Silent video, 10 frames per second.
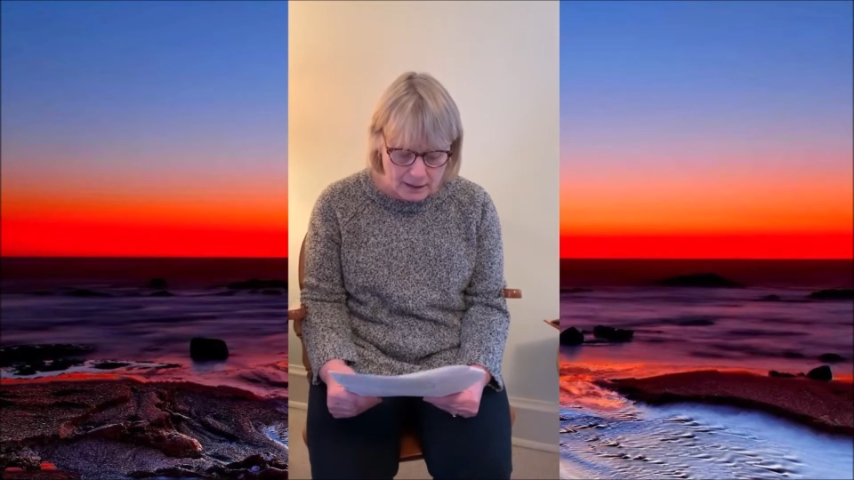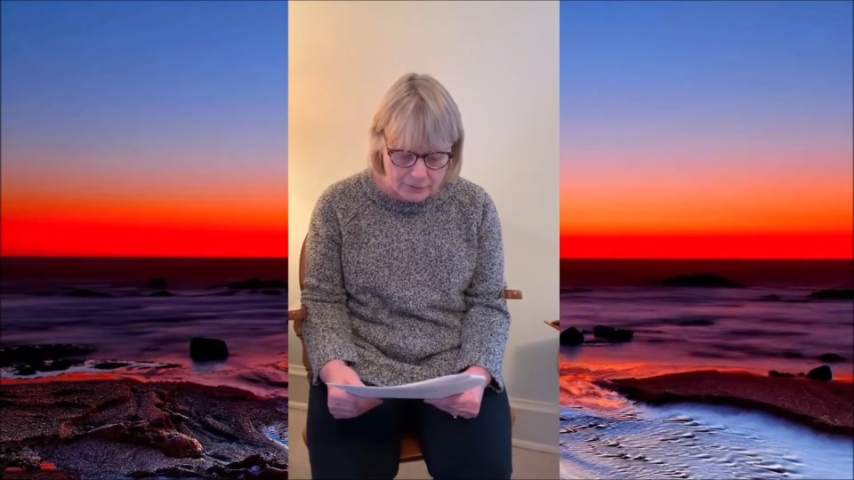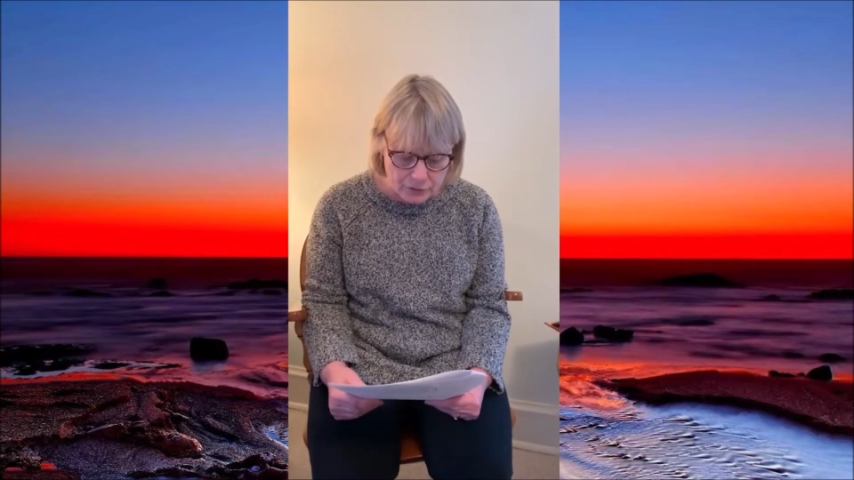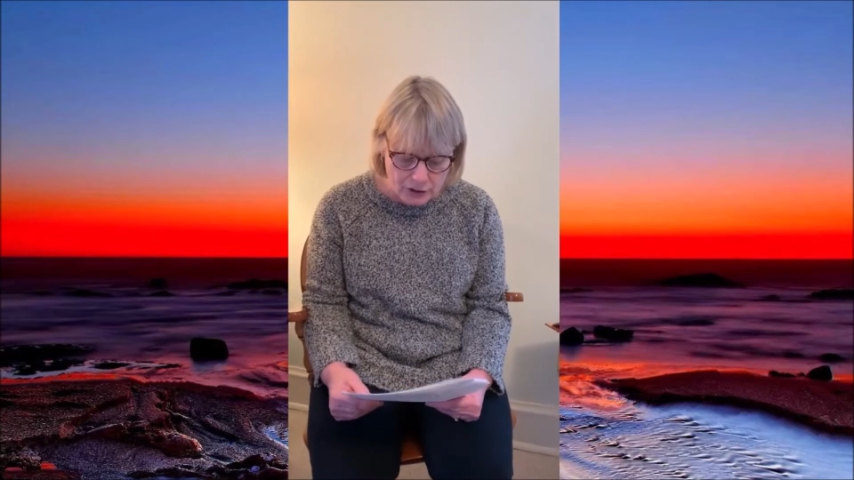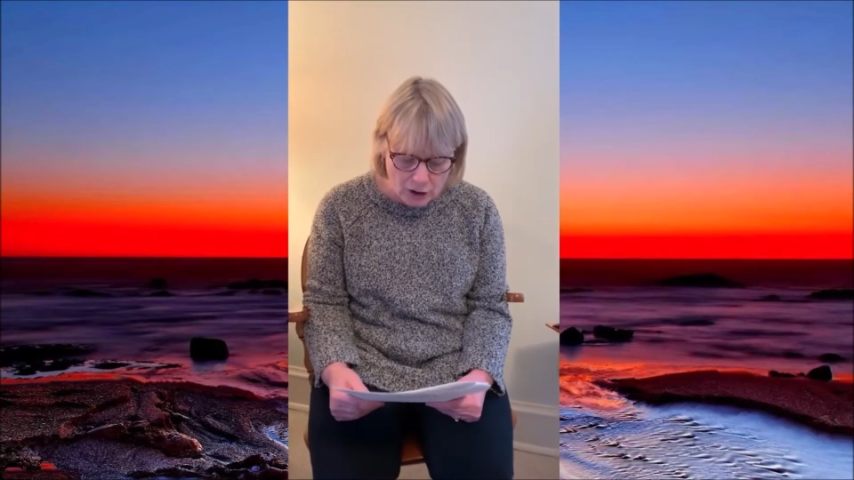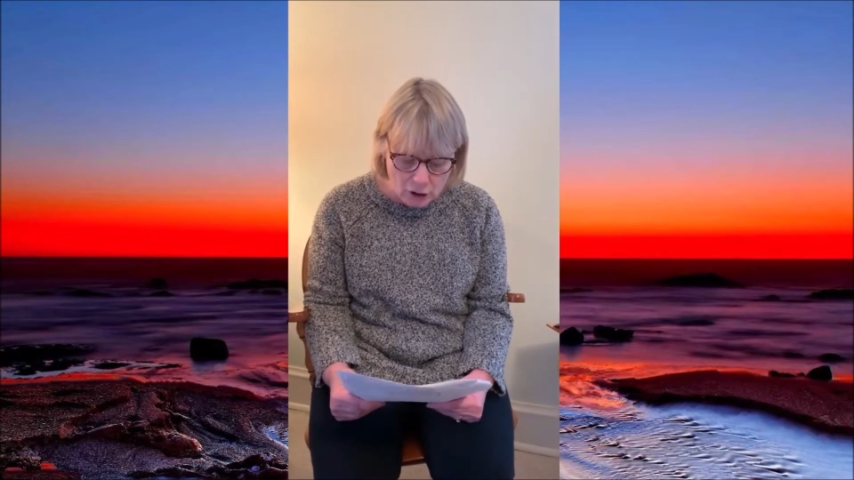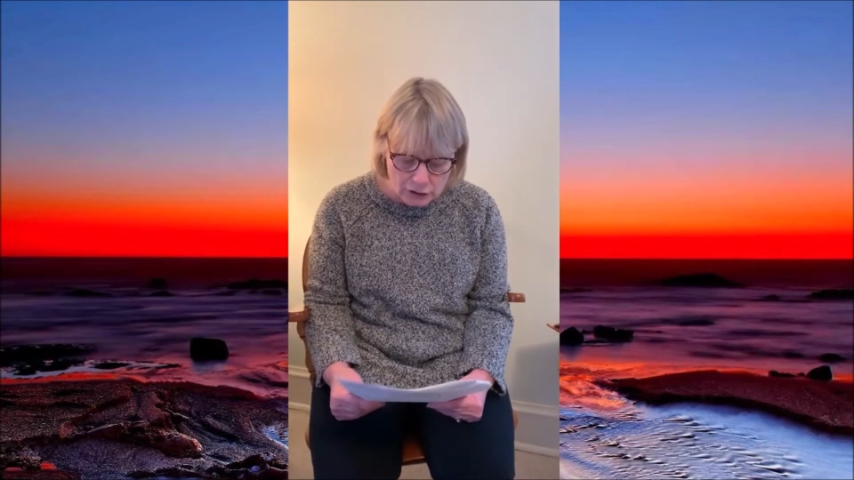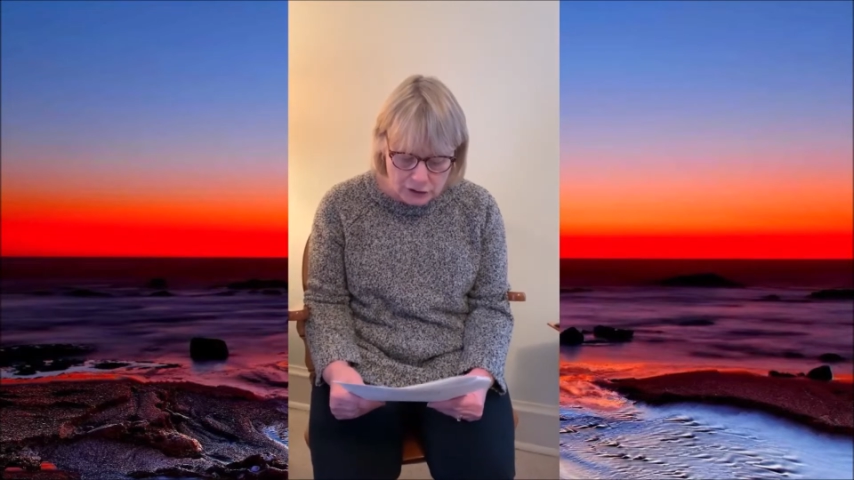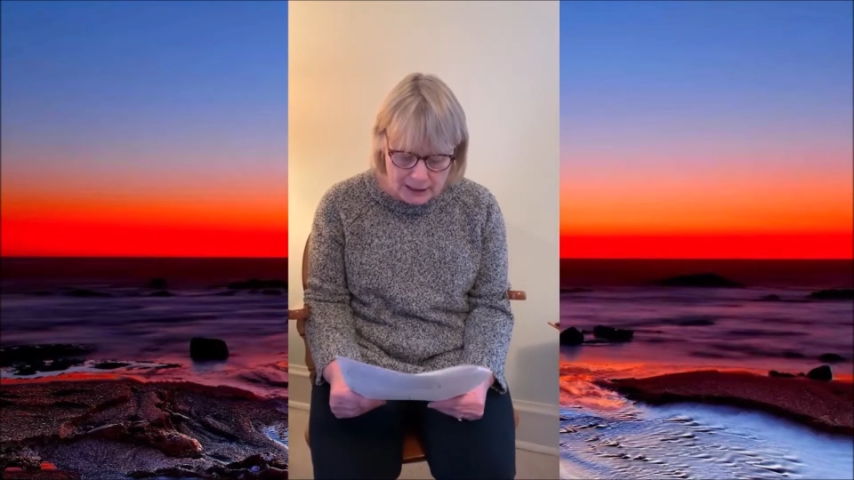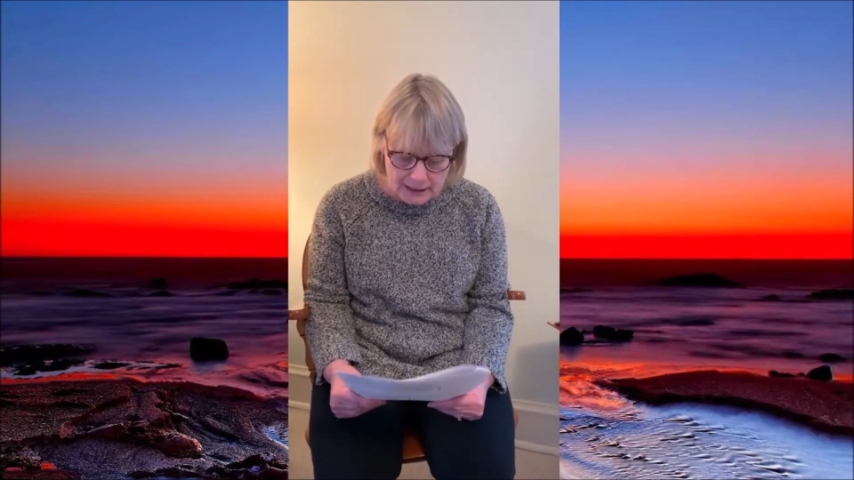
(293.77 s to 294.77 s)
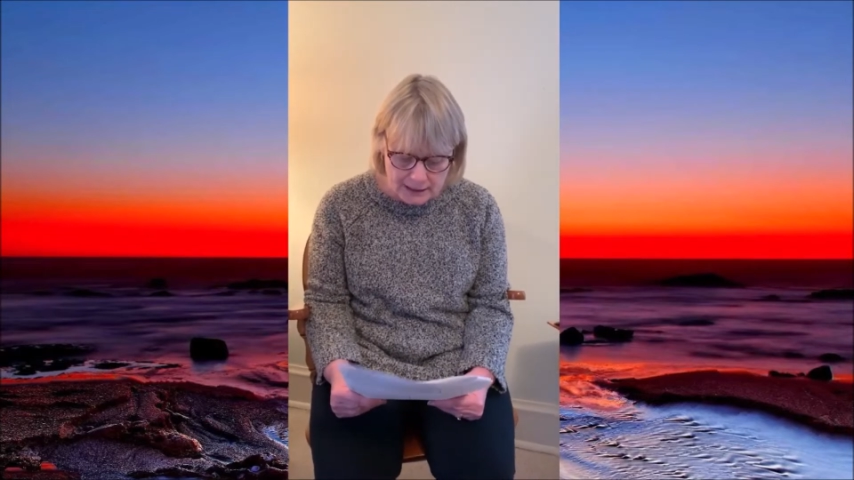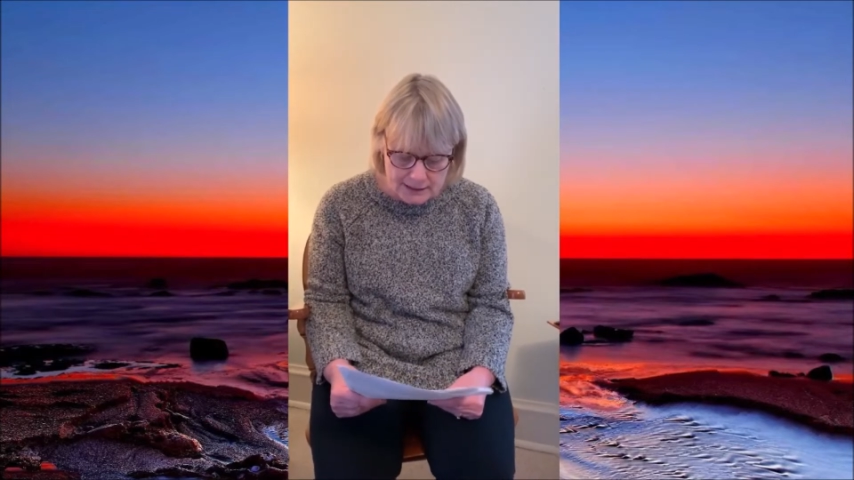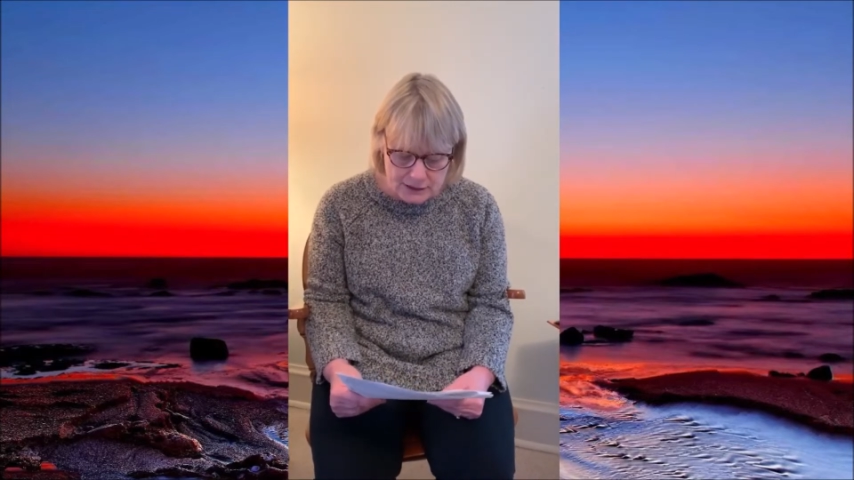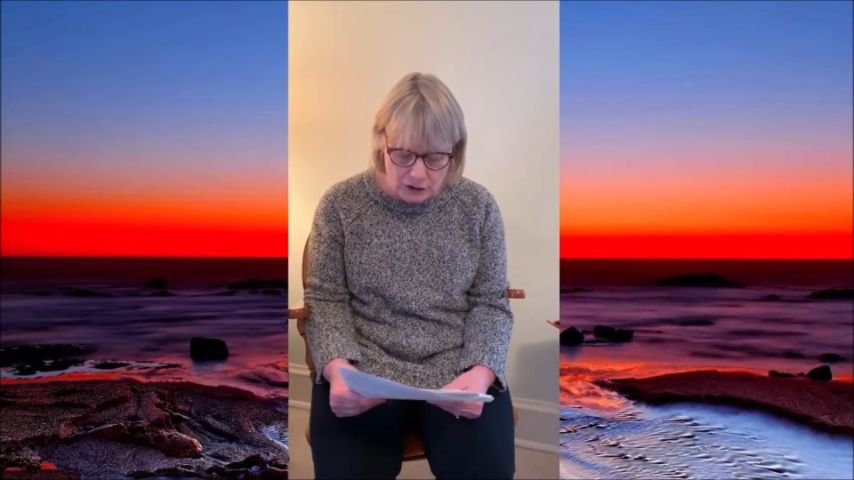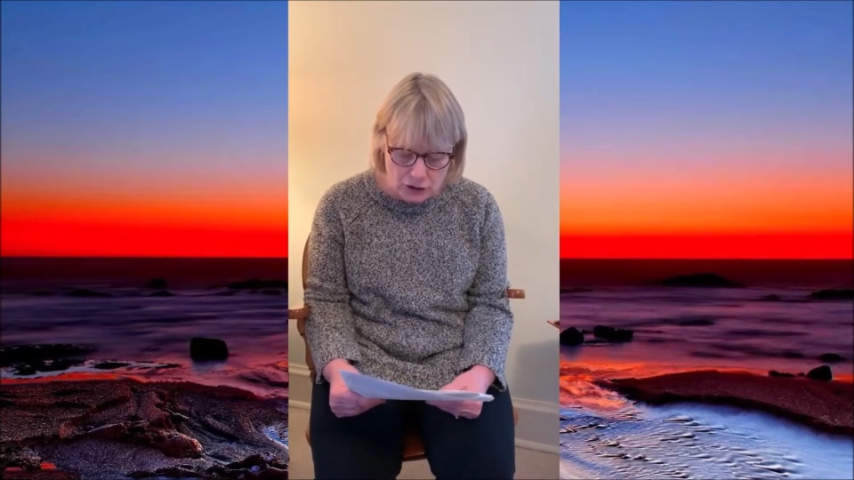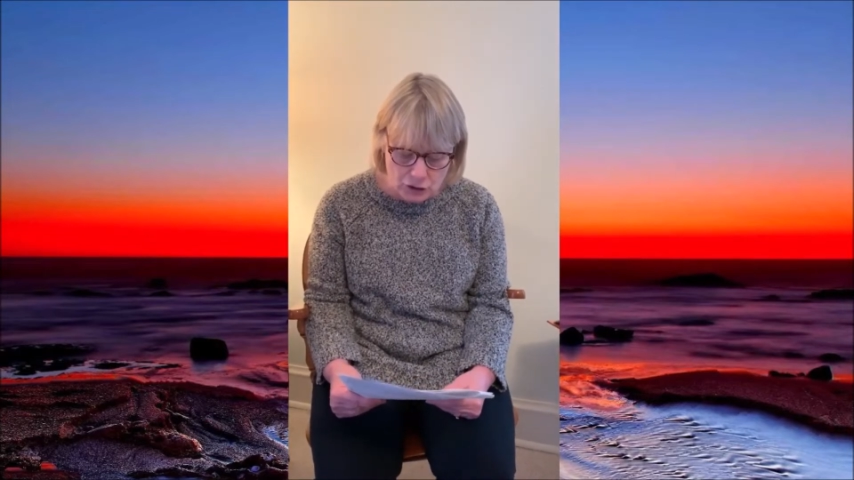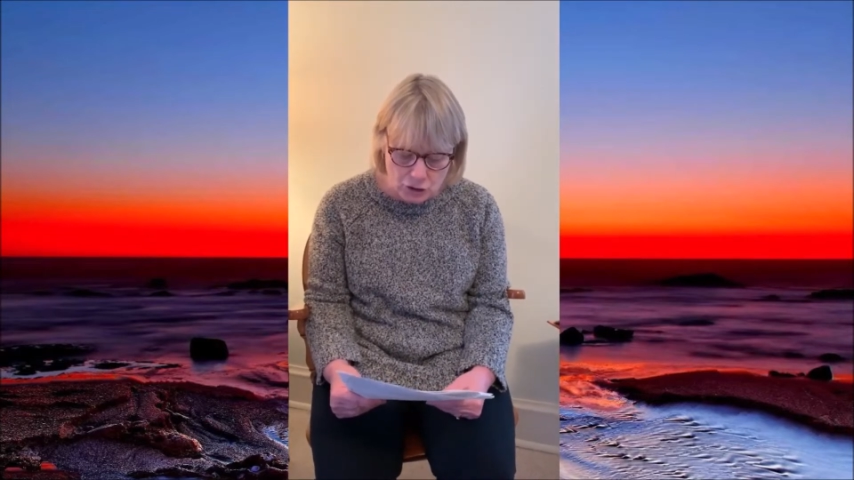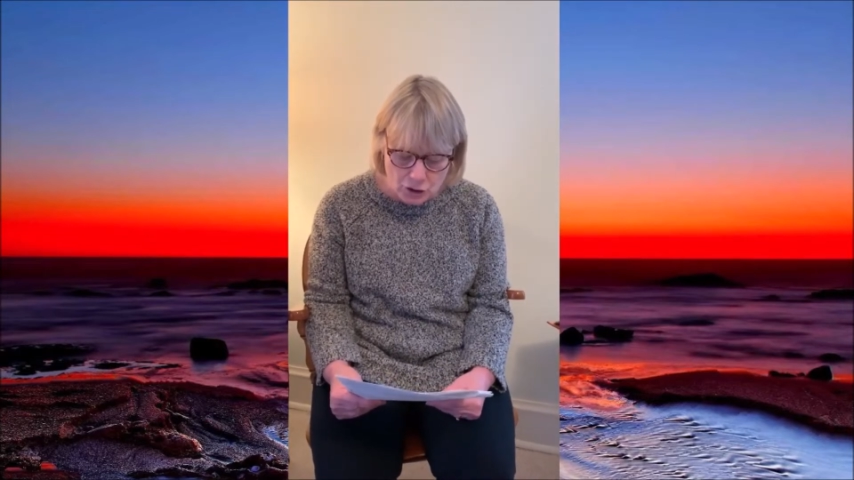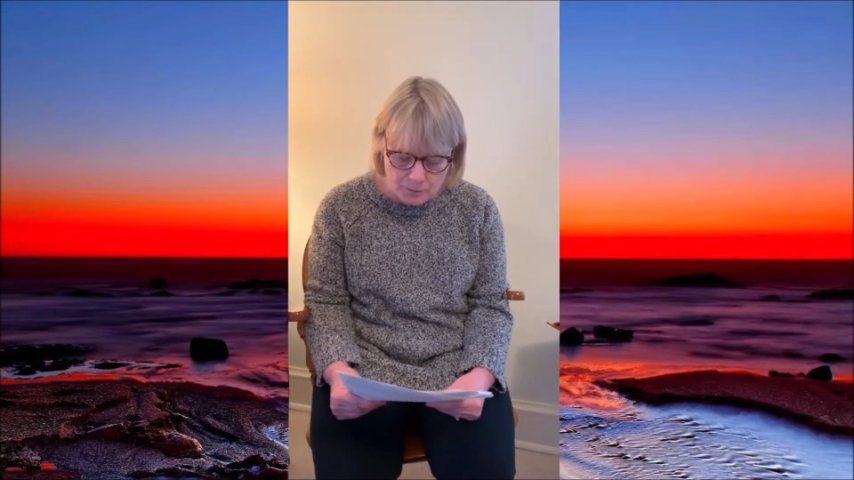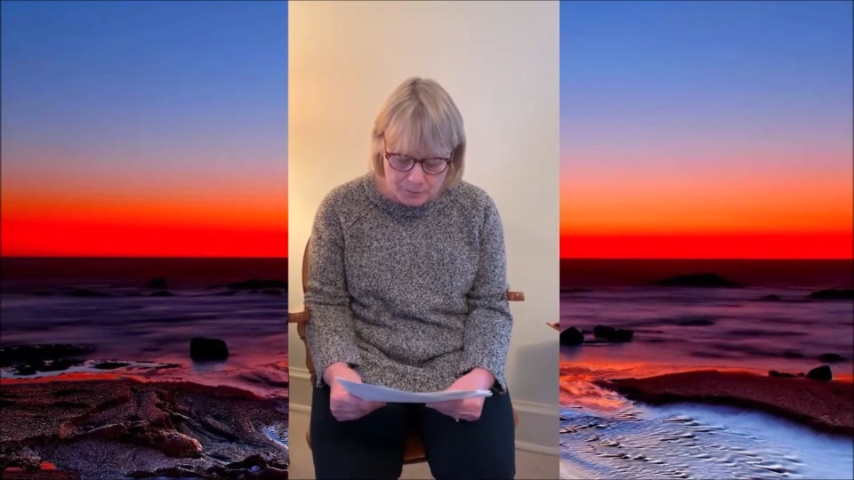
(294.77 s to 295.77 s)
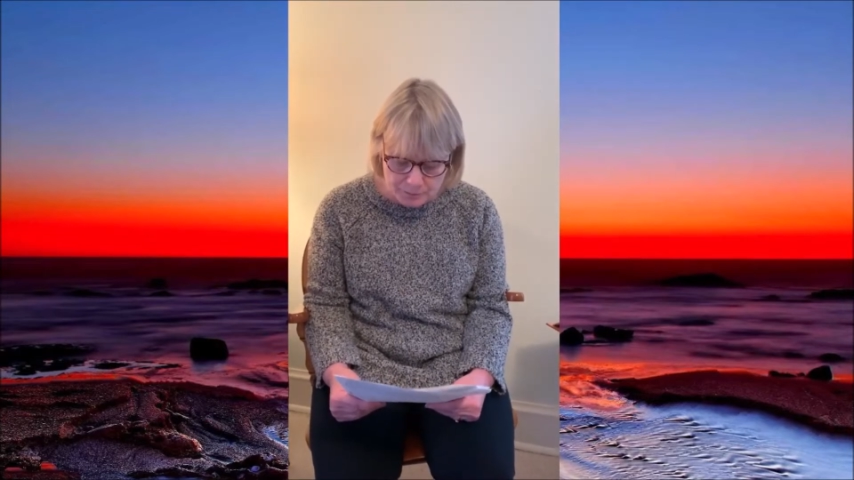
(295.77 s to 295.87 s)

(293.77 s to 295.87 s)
For the older kids, your